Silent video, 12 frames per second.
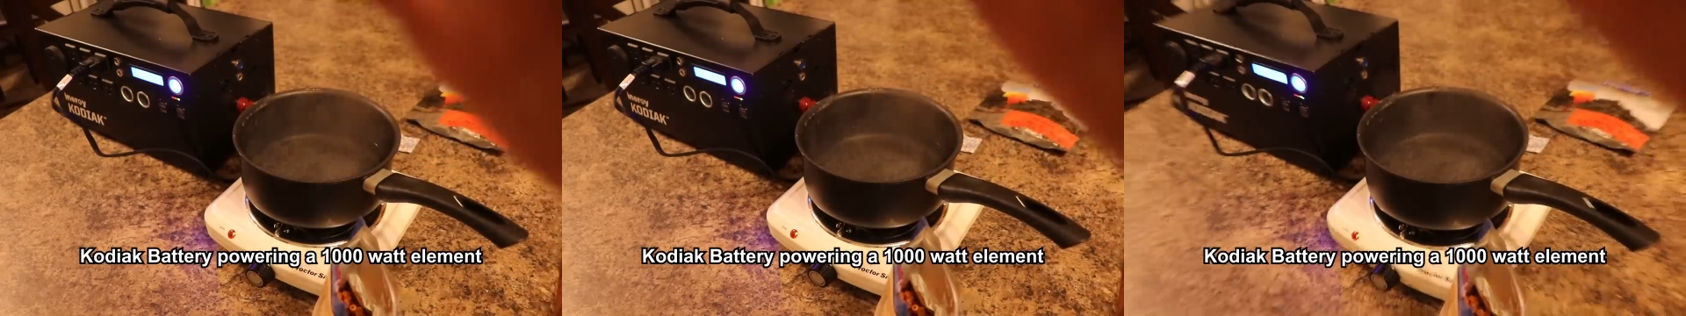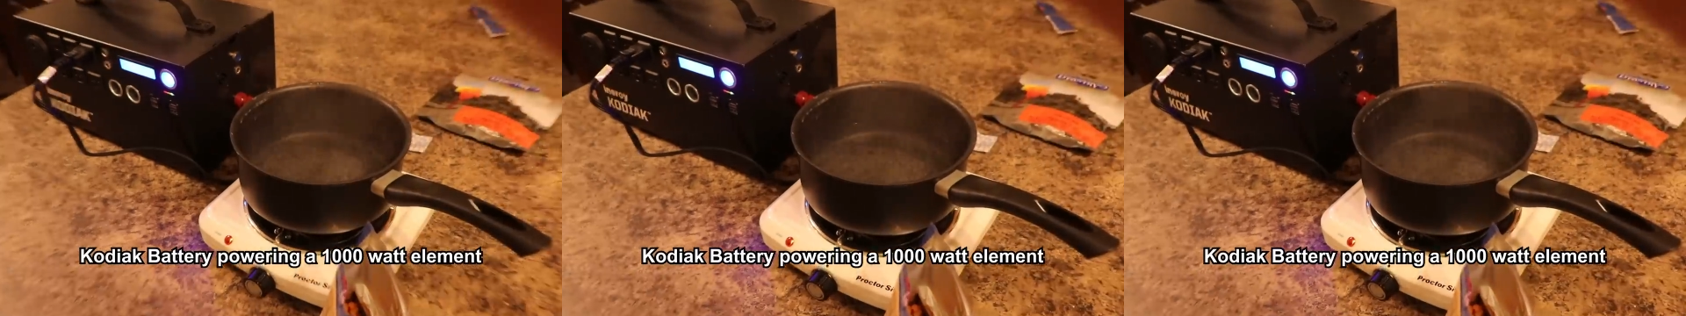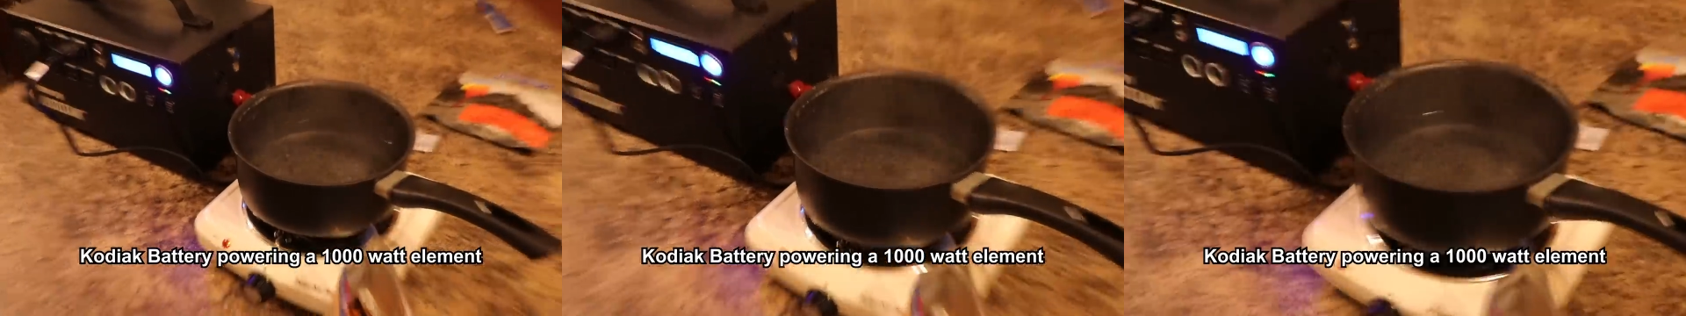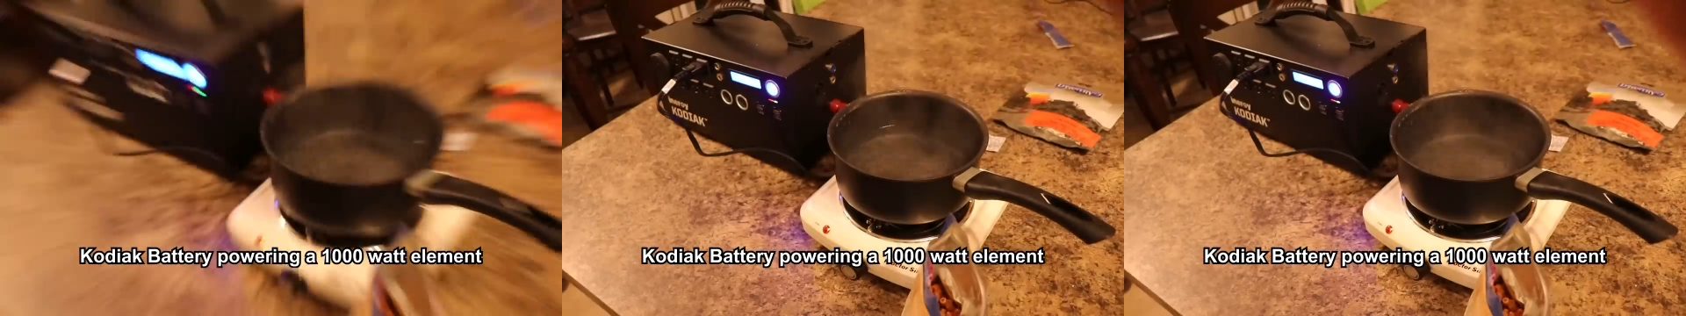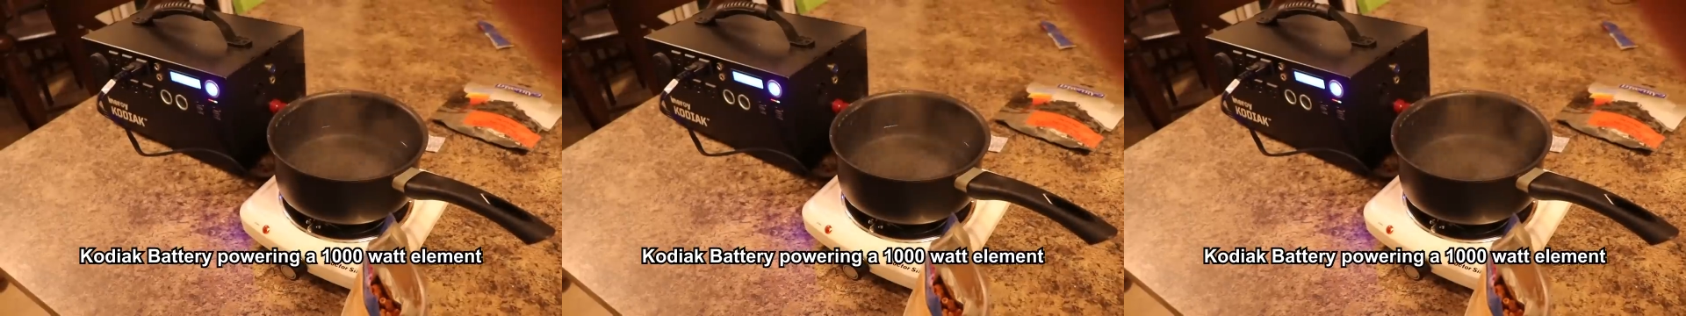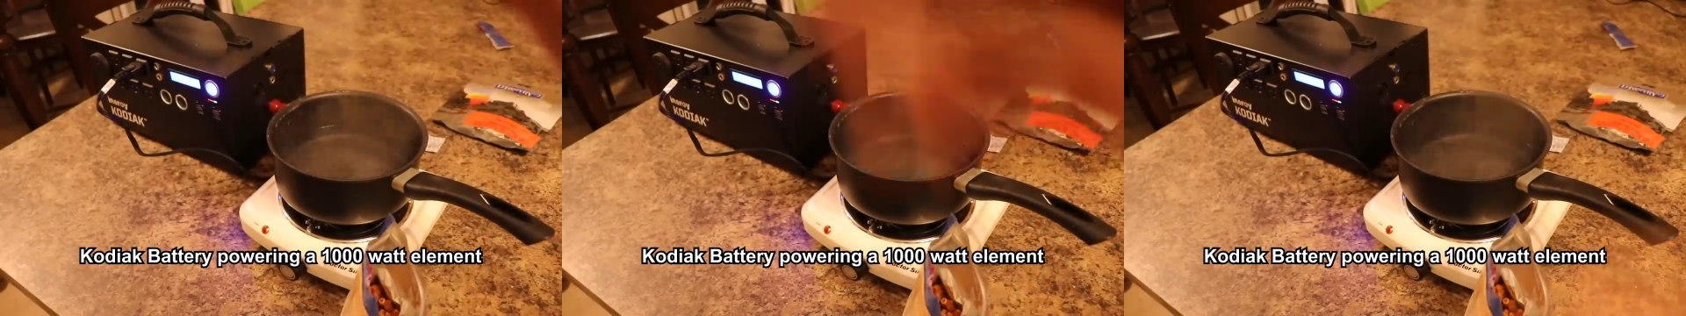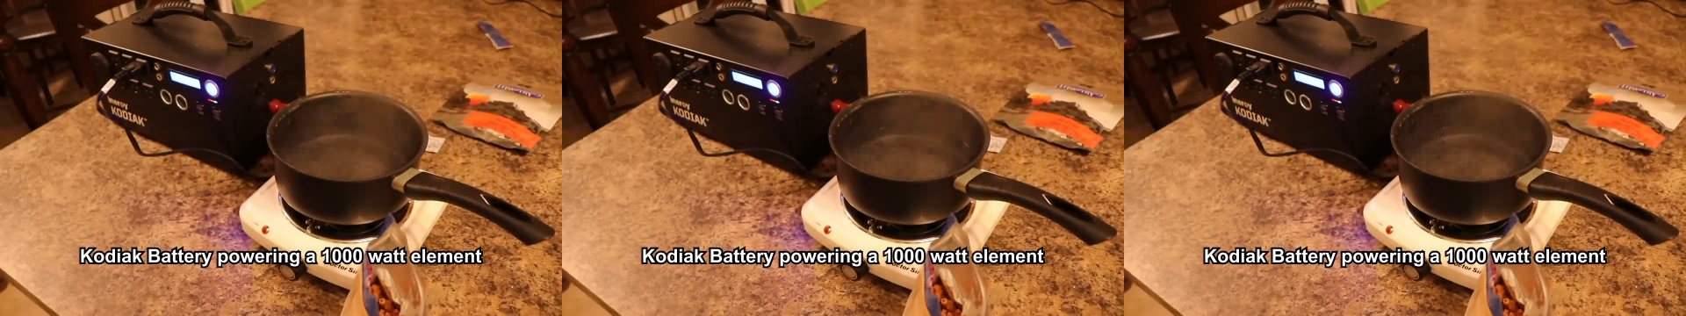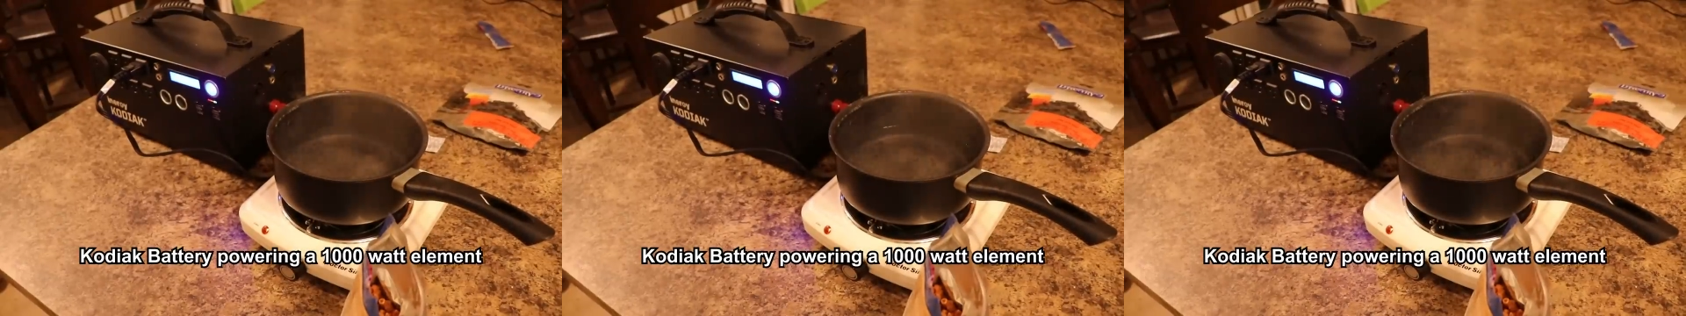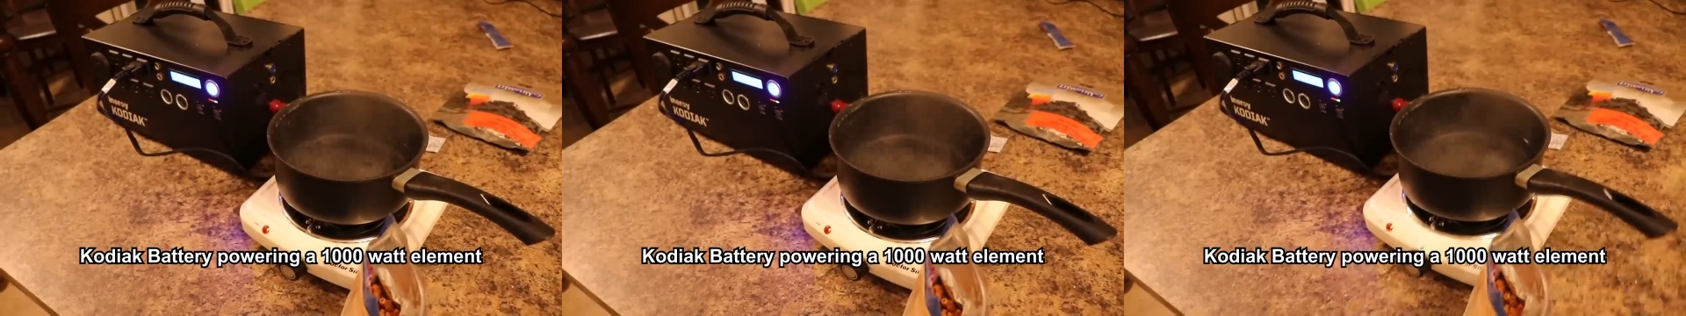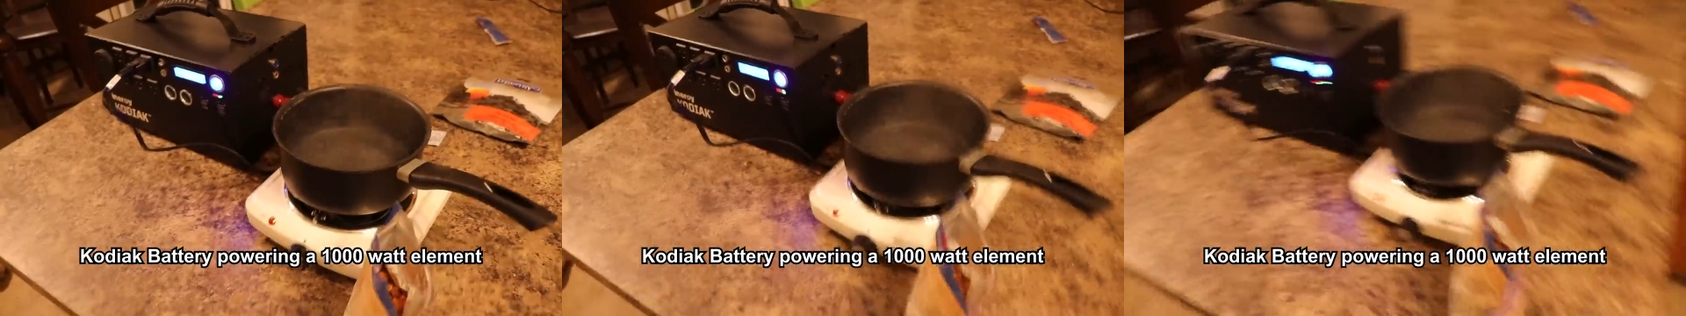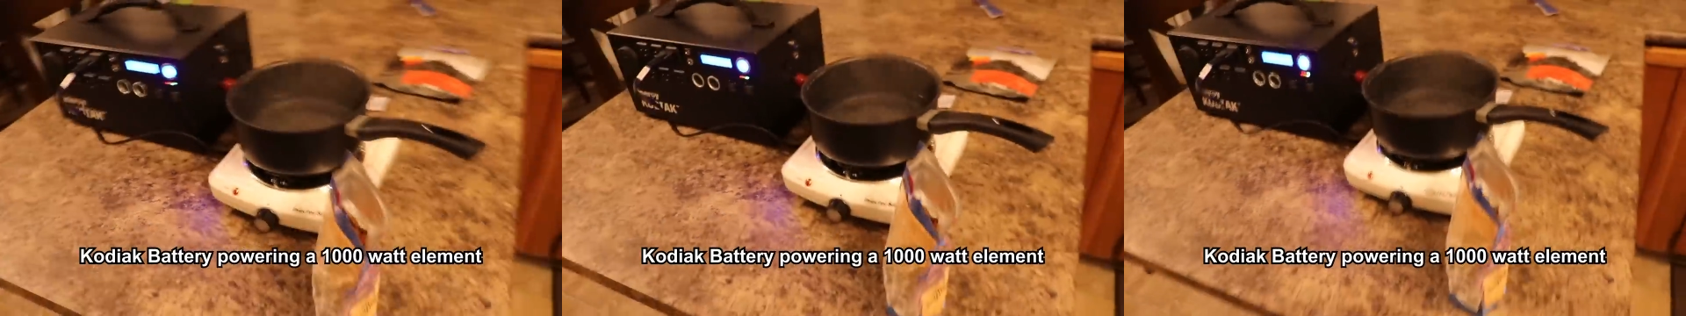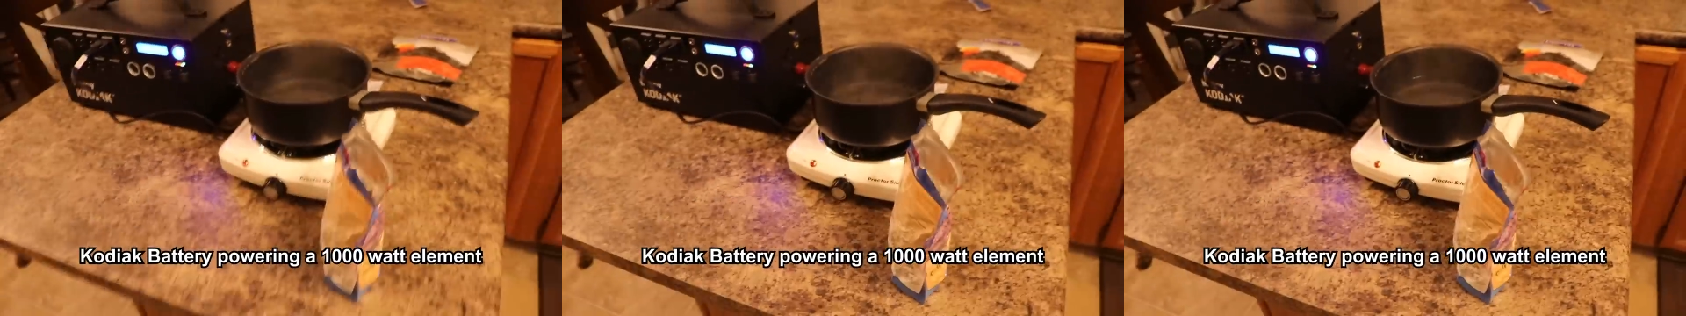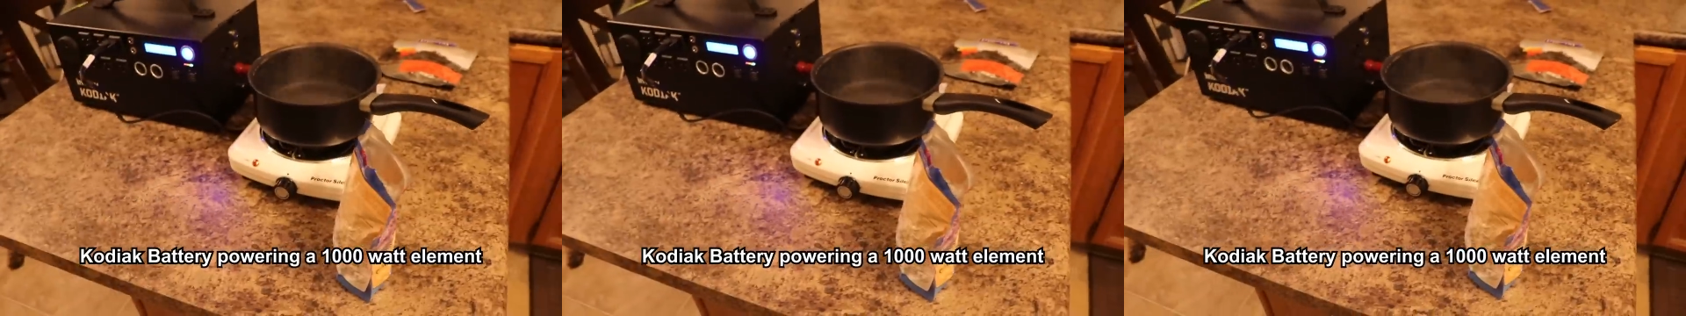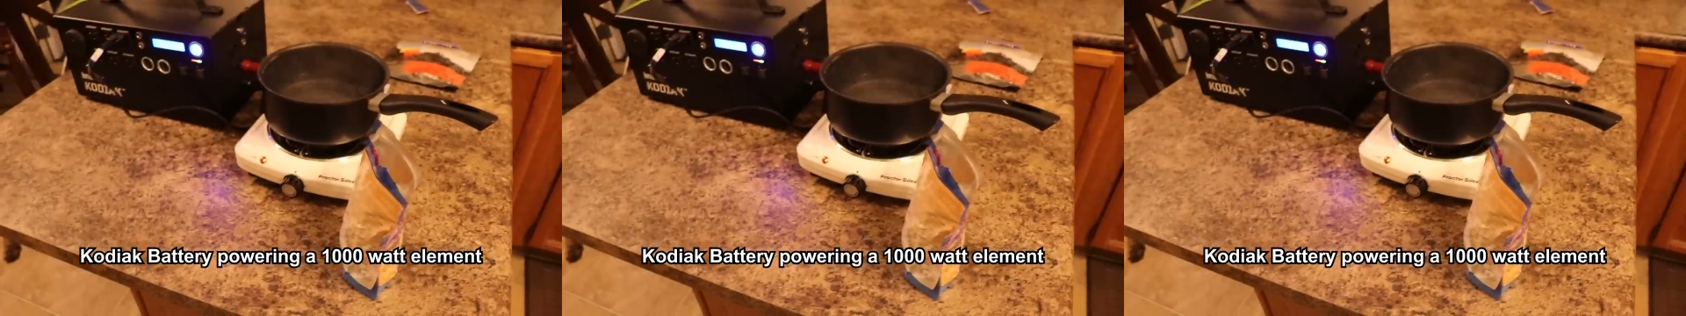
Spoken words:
[unreadable: no face in view]